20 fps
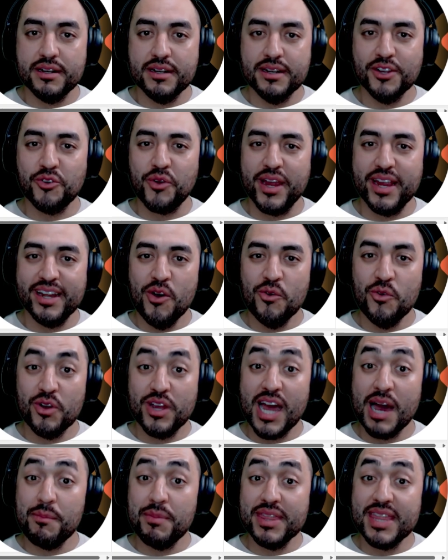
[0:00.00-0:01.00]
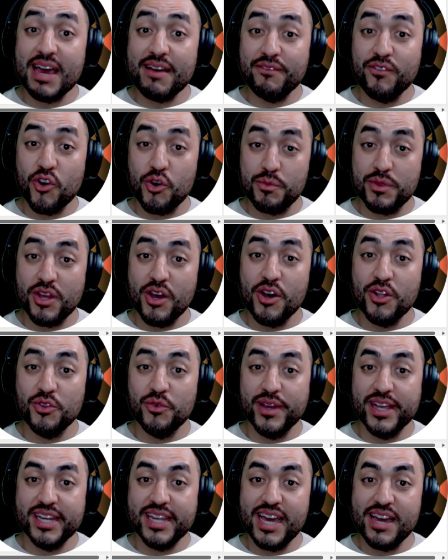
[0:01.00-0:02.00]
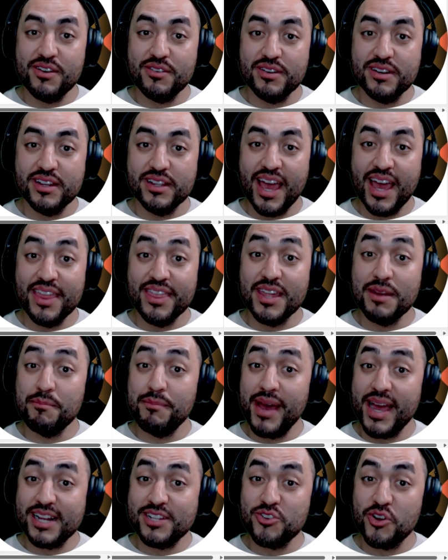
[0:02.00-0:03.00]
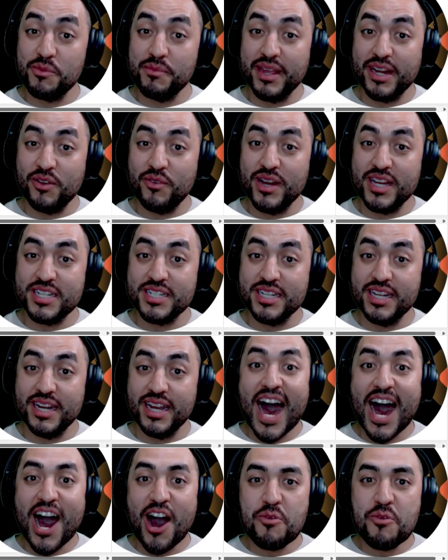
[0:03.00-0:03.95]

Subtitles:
Great, we'll copy that formula all the way down, and then back to our main question. How